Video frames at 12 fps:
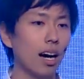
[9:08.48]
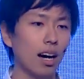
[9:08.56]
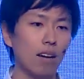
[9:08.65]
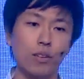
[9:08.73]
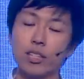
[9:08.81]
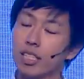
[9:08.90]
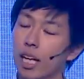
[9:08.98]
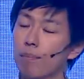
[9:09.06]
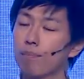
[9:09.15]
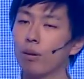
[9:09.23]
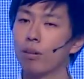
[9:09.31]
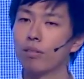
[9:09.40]
For
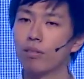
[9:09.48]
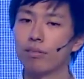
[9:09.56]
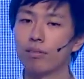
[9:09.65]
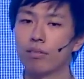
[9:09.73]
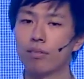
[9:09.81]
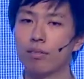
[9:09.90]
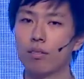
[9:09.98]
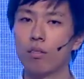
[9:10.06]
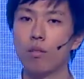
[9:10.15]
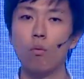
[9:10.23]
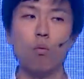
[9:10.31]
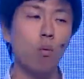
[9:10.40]
example,
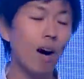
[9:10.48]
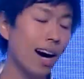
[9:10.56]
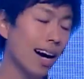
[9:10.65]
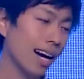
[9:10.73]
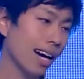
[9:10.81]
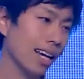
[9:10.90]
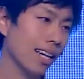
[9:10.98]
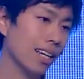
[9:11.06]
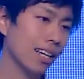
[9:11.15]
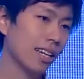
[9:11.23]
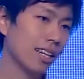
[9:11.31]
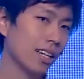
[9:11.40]
why
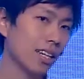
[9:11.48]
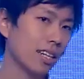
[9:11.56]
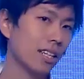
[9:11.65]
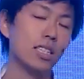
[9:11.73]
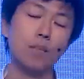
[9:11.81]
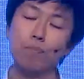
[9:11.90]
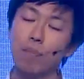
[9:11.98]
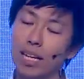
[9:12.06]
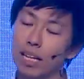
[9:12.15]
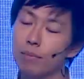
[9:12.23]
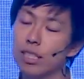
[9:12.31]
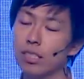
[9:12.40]
is the
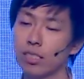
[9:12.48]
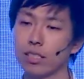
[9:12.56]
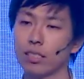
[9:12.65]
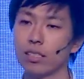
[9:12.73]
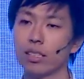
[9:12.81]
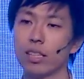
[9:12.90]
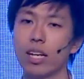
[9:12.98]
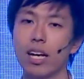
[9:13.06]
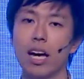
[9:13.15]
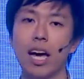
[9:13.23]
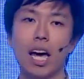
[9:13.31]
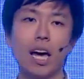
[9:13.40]
parameter
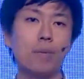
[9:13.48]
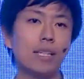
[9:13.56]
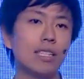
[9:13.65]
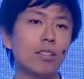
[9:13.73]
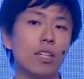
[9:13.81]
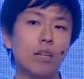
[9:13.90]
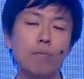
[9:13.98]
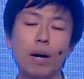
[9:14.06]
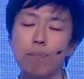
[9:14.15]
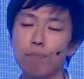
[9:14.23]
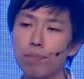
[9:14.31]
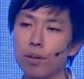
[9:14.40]
embedded in my
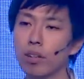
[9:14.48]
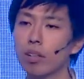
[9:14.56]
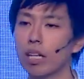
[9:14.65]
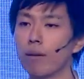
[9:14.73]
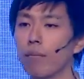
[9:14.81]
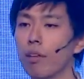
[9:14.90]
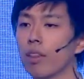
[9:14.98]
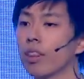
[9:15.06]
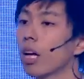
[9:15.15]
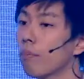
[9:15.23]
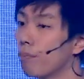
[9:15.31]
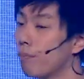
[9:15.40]
program
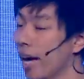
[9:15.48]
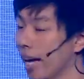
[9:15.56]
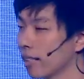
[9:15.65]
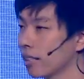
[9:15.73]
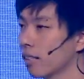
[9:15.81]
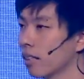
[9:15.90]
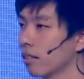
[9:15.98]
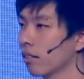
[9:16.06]
the best?